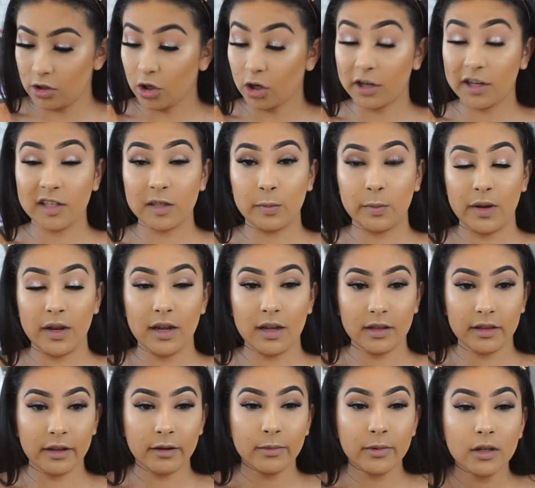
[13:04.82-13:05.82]
darkest pink
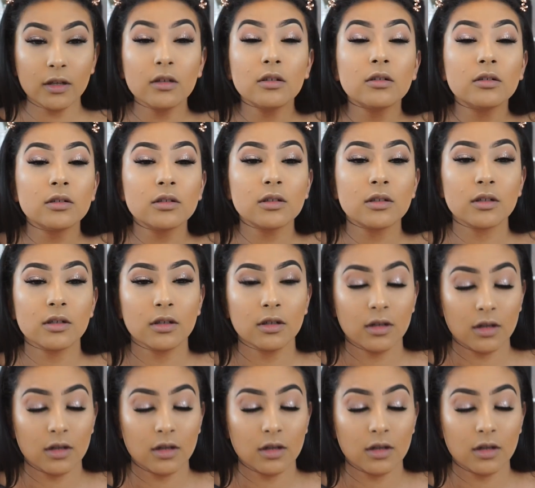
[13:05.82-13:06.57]
that we used,